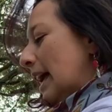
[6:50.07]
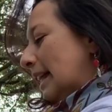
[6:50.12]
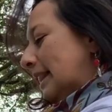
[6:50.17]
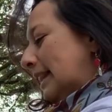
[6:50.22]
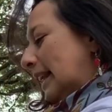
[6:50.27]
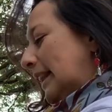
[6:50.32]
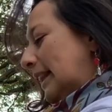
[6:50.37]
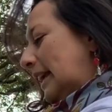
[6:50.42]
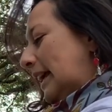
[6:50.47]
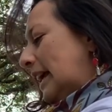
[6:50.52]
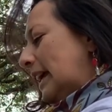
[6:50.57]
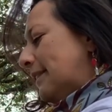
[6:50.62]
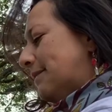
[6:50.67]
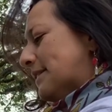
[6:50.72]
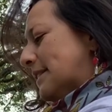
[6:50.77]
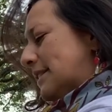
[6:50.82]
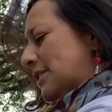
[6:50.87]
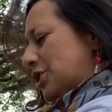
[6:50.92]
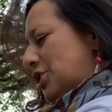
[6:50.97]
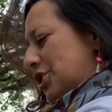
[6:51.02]
The leaves
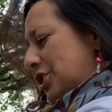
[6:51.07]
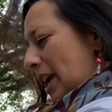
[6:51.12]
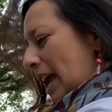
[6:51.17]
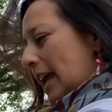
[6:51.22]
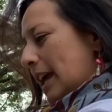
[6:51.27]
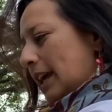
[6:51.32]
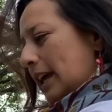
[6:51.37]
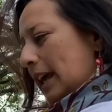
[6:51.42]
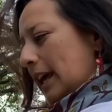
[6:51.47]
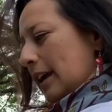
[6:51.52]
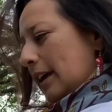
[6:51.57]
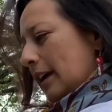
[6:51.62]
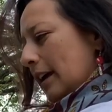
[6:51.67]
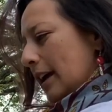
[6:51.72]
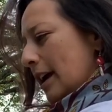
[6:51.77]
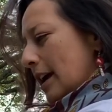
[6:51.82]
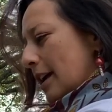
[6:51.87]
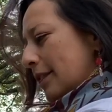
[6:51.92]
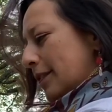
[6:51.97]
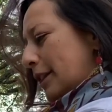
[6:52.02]
is shaking.
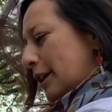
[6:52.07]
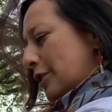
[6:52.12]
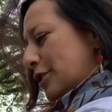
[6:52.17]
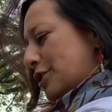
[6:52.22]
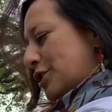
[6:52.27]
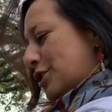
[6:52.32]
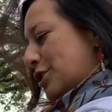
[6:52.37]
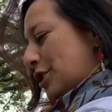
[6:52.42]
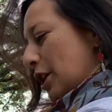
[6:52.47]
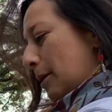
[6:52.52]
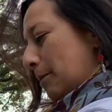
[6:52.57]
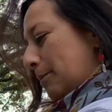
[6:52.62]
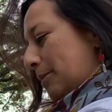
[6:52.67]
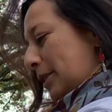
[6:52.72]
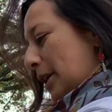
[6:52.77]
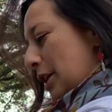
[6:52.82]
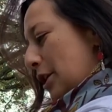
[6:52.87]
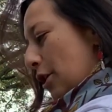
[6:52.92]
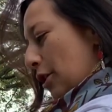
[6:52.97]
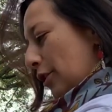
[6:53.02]
There's
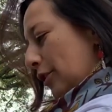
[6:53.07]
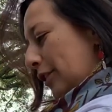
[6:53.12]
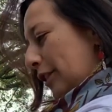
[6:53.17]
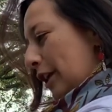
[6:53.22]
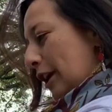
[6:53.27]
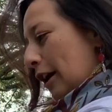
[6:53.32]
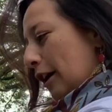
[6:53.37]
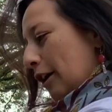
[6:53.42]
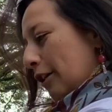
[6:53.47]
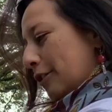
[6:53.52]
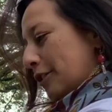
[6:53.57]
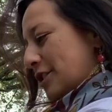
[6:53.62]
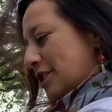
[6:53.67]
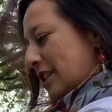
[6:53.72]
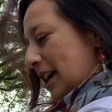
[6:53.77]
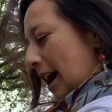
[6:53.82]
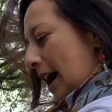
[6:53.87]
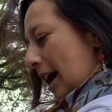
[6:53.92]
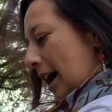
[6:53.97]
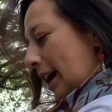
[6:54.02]
something on the other
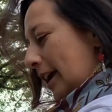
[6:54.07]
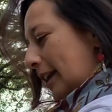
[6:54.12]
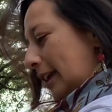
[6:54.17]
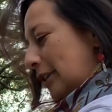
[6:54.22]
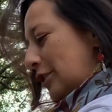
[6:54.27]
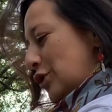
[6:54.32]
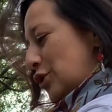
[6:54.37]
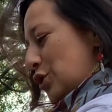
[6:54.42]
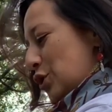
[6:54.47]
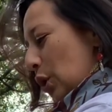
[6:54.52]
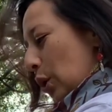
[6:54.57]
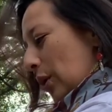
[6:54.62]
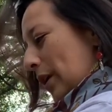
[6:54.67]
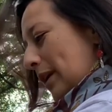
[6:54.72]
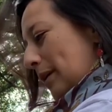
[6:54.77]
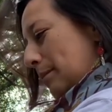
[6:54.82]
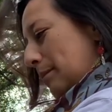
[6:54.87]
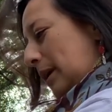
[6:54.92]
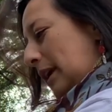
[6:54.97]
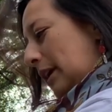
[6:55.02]
side enjoying
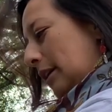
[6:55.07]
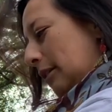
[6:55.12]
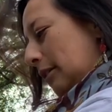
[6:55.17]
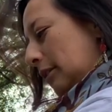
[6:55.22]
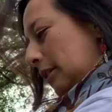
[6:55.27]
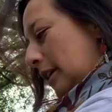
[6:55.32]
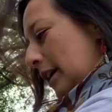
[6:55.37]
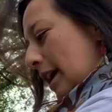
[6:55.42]
a meal.